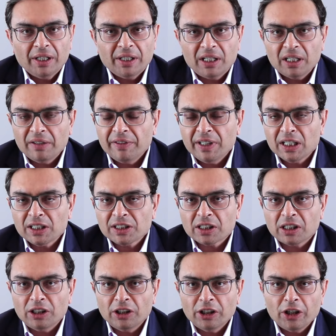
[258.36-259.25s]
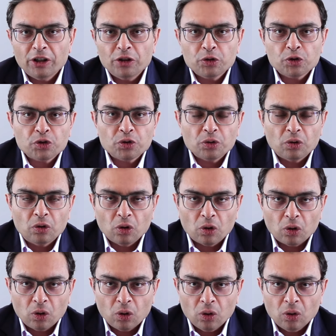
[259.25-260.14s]
TVS continues to
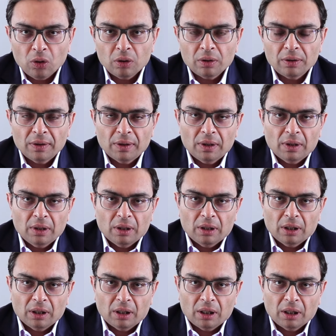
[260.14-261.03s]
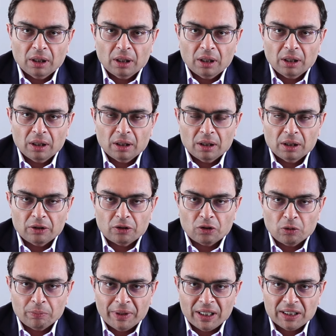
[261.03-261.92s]
grow uh, uh,
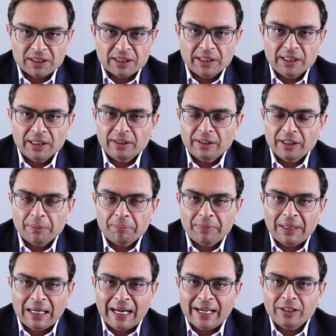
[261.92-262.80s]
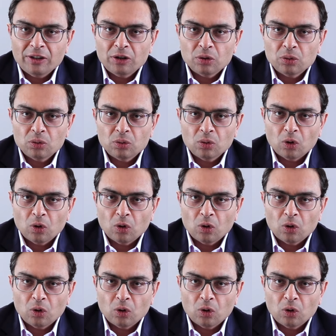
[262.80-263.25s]
robustly. They plan to